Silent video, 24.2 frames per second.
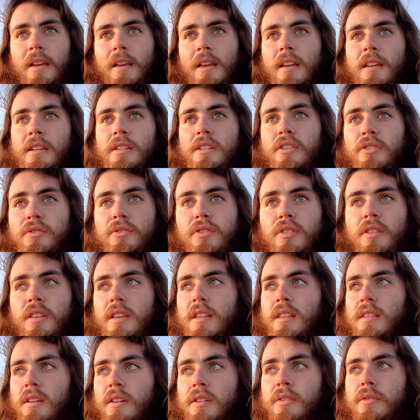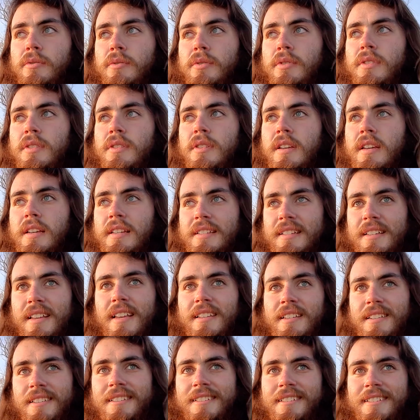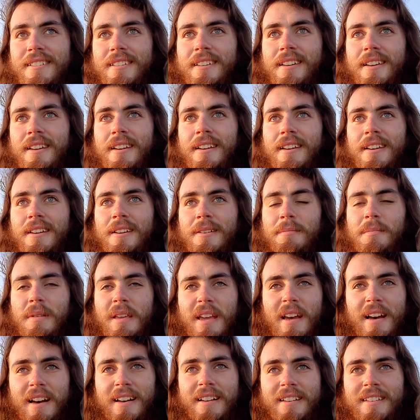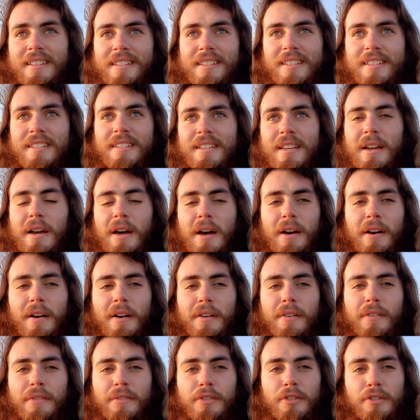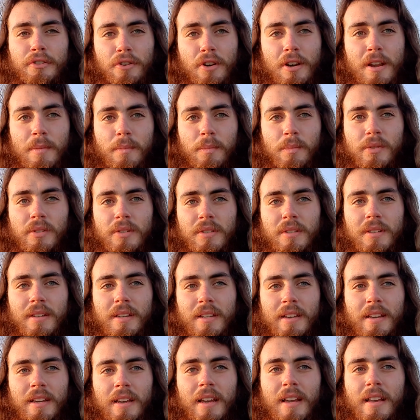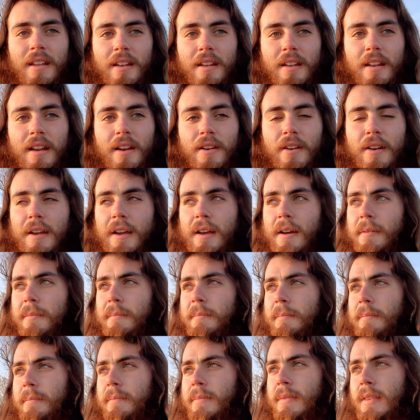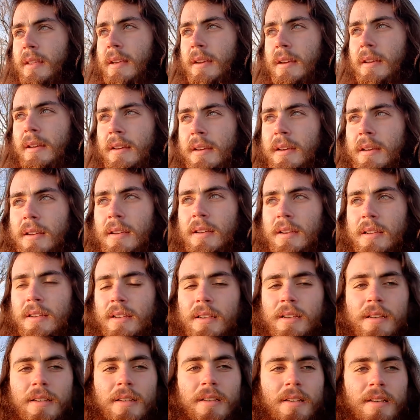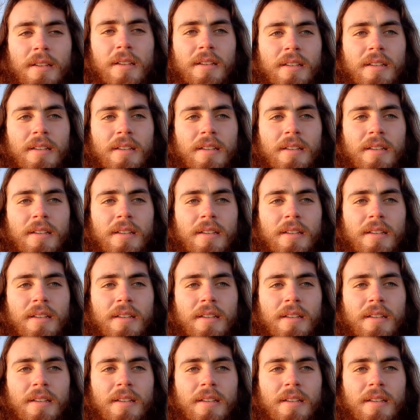And usually those exist because of streams in an area. With